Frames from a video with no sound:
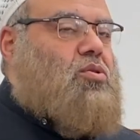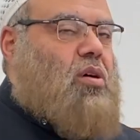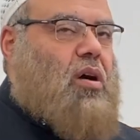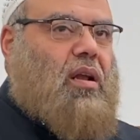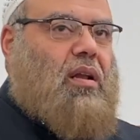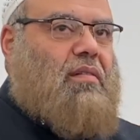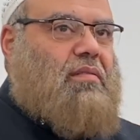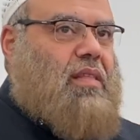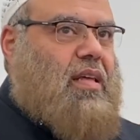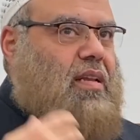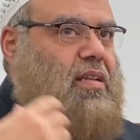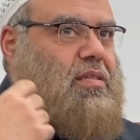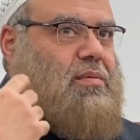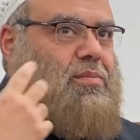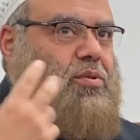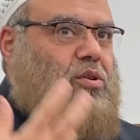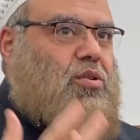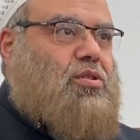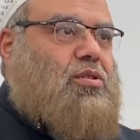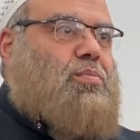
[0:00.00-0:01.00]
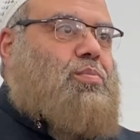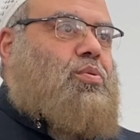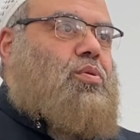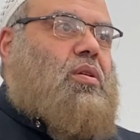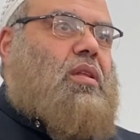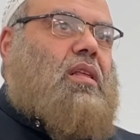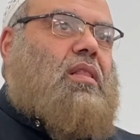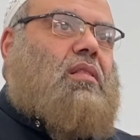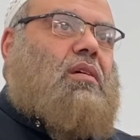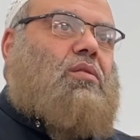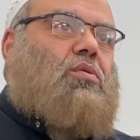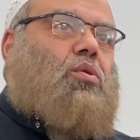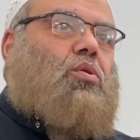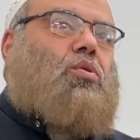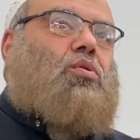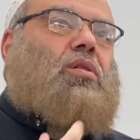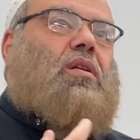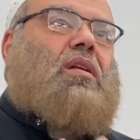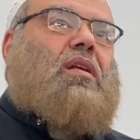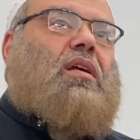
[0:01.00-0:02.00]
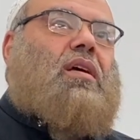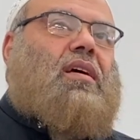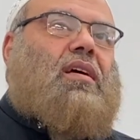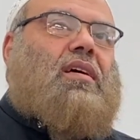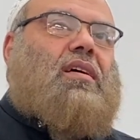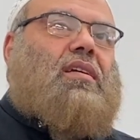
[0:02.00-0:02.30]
All of that is because putting their own